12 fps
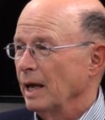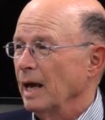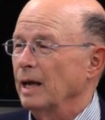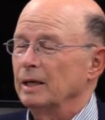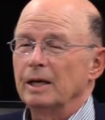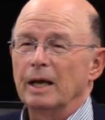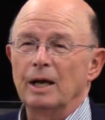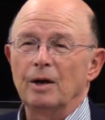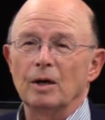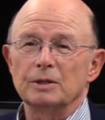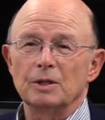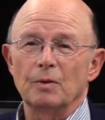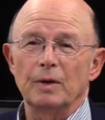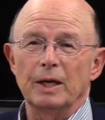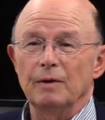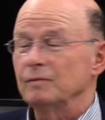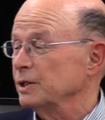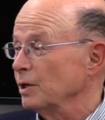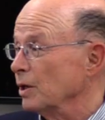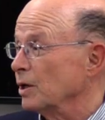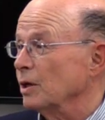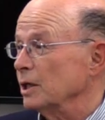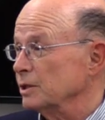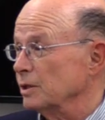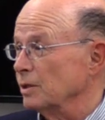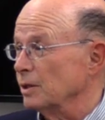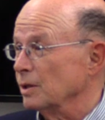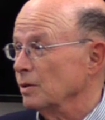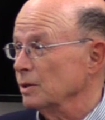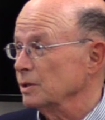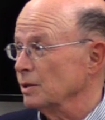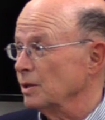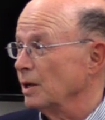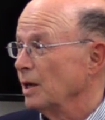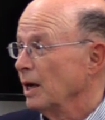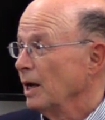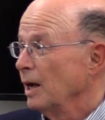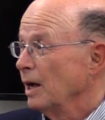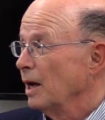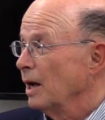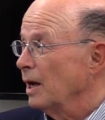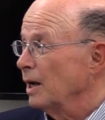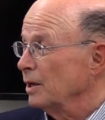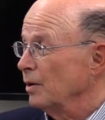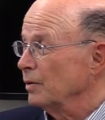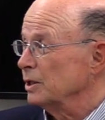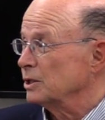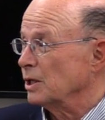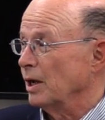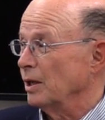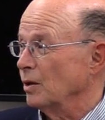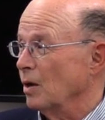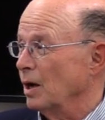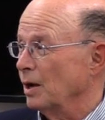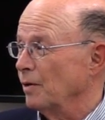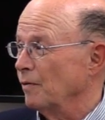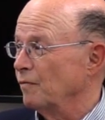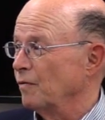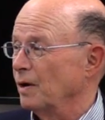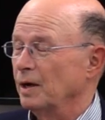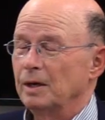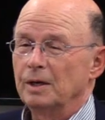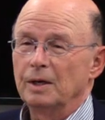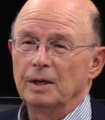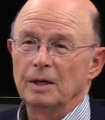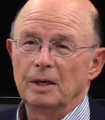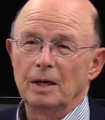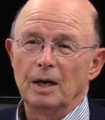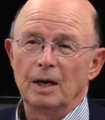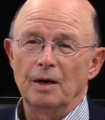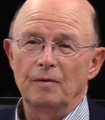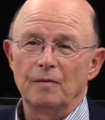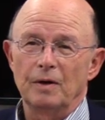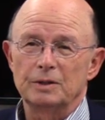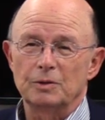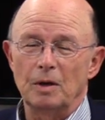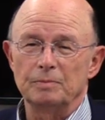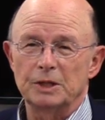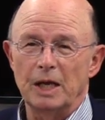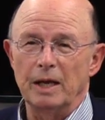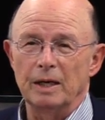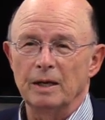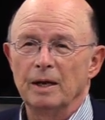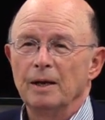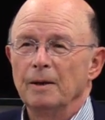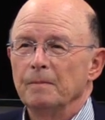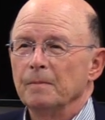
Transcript: And, and also we have Jared Kushner, Kushner uh, you know, the son-in-law of uh, uh, Trump saying,